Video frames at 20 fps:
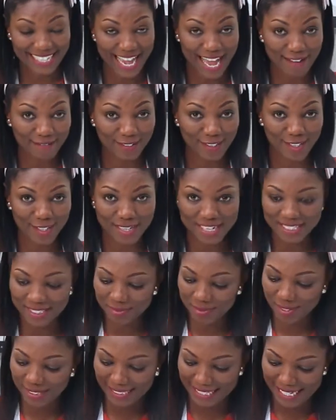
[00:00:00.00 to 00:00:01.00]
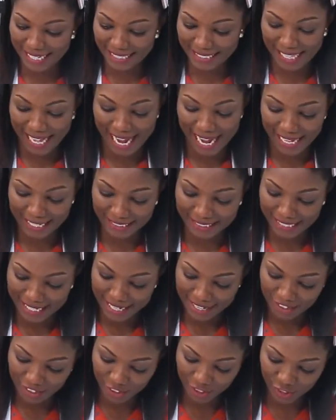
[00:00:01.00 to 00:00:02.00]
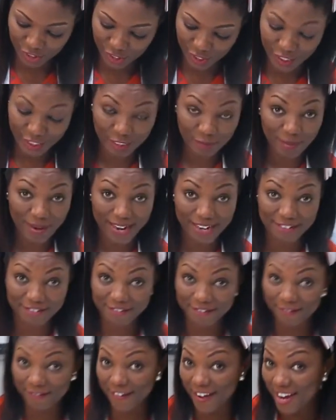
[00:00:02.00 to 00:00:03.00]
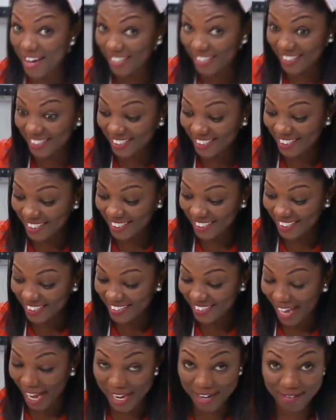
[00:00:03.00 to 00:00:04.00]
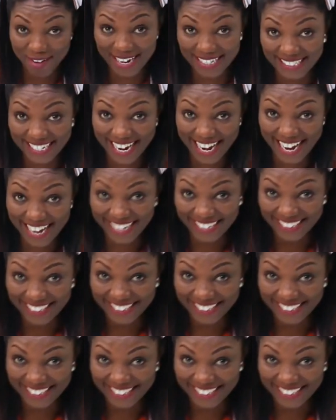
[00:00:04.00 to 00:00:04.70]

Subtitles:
have a look at what's inside the church pan first. Are you ready?